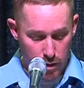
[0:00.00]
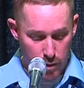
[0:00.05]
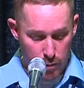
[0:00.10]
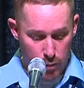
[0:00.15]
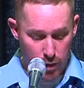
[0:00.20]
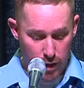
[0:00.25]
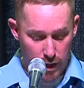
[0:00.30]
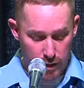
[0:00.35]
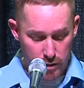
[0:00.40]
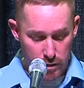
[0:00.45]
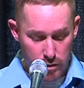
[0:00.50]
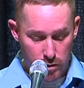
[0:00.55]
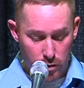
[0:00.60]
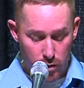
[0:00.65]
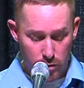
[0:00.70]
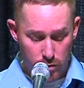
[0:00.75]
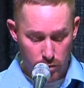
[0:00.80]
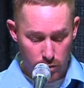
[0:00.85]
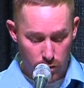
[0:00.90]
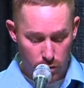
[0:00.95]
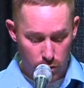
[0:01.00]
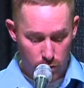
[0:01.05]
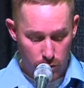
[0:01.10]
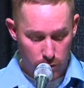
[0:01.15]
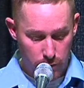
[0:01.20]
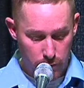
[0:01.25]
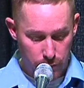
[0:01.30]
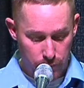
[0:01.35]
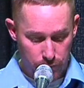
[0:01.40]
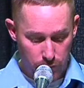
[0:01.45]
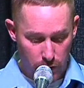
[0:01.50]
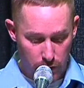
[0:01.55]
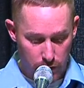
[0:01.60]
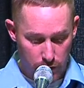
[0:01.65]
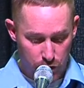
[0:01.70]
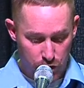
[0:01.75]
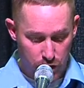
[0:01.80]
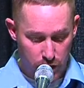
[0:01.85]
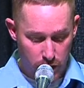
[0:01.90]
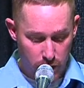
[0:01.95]
Price is also
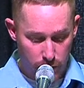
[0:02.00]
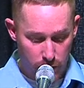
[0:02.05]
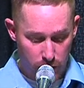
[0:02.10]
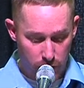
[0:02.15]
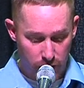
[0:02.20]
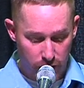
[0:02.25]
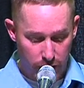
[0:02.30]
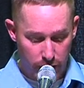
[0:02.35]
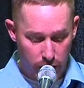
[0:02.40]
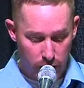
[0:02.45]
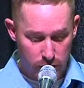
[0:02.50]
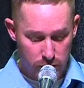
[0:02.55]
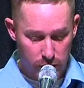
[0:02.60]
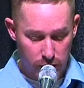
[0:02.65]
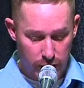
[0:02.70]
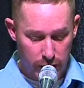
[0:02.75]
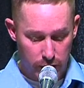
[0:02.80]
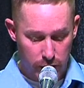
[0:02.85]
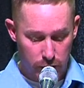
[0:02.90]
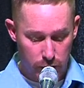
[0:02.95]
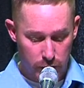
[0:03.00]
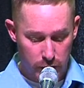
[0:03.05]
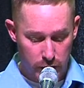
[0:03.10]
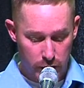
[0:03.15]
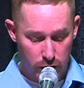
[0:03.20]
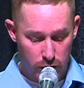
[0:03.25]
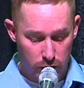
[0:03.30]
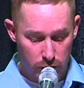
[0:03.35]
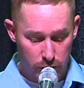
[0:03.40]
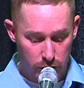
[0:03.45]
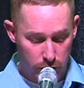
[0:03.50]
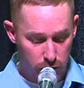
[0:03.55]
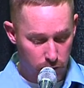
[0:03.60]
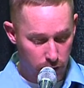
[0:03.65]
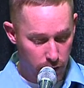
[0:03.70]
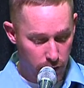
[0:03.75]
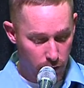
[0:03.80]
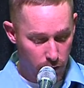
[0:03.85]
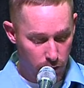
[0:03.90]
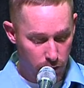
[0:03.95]
chairman of the House Select Committee on Mental
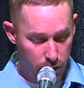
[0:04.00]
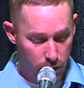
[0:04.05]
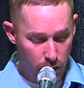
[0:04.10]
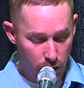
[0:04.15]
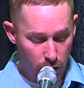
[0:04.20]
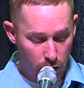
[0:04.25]
Health.